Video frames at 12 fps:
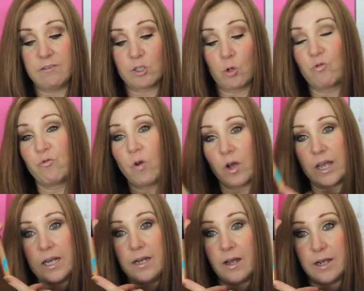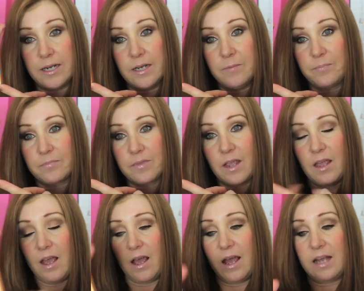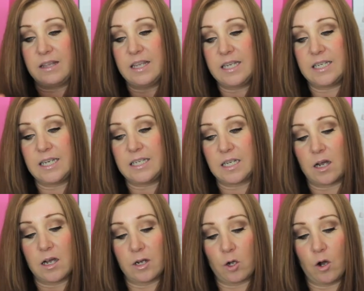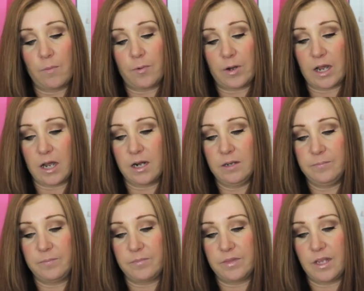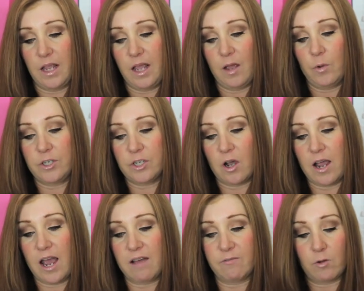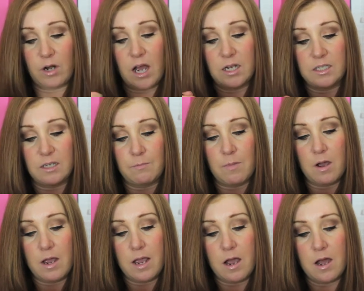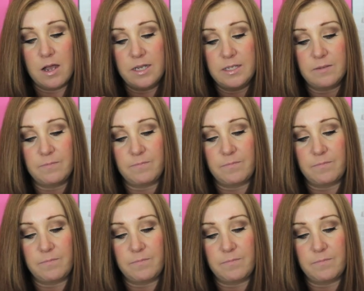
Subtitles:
It's called Rocket Liner, and this is a kind of coppery colour, which I have on under my eyes.